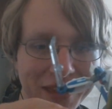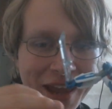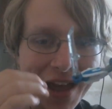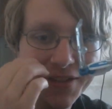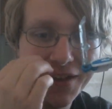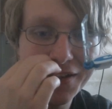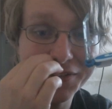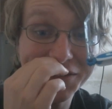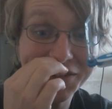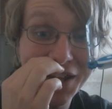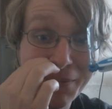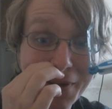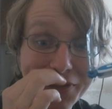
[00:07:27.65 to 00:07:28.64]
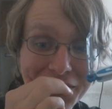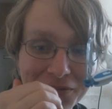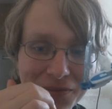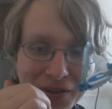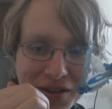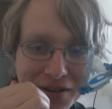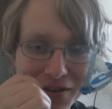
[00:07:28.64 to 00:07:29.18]
that's all I have to say about this
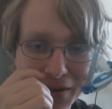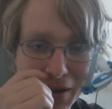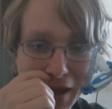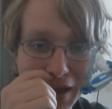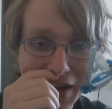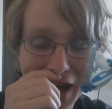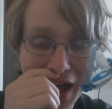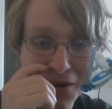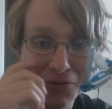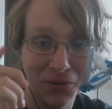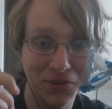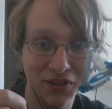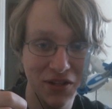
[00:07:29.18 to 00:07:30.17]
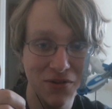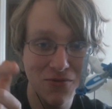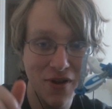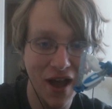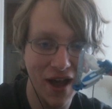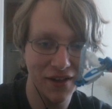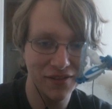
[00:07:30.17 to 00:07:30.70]
figure, and I will see you
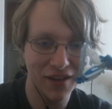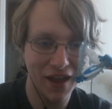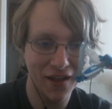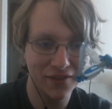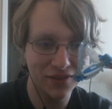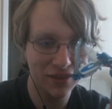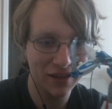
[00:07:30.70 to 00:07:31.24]
guys at